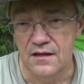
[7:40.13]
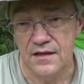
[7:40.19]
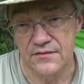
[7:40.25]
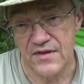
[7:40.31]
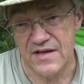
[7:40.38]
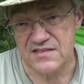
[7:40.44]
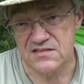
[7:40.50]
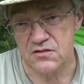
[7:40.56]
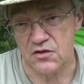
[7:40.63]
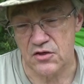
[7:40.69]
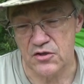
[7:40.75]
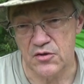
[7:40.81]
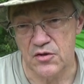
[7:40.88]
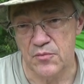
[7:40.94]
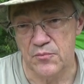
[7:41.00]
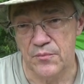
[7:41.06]
And that's
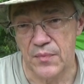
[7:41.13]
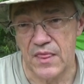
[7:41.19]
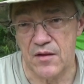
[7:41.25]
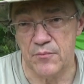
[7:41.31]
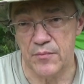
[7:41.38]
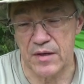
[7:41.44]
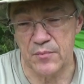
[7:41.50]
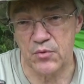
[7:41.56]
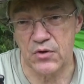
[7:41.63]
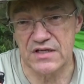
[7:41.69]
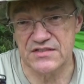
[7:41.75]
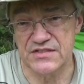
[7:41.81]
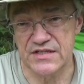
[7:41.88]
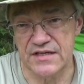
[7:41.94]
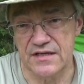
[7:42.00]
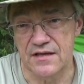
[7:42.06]
done by
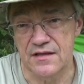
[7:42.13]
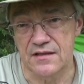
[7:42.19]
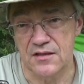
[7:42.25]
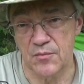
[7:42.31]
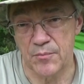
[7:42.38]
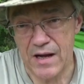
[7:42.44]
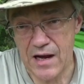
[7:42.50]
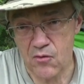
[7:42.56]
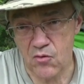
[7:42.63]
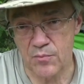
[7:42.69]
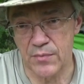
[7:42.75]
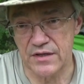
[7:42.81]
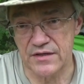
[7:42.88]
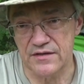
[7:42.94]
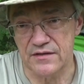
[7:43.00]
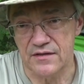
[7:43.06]
pressing the power
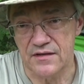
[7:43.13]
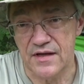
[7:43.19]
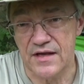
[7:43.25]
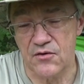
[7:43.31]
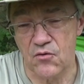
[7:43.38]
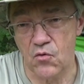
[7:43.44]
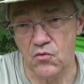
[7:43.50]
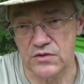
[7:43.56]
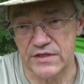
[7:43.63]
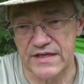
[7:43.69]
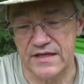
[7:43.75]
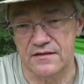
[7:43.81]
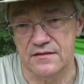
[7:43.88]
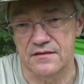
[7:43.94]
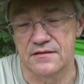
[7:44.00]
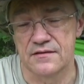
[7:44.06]
button and holding
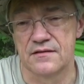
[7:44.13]
it.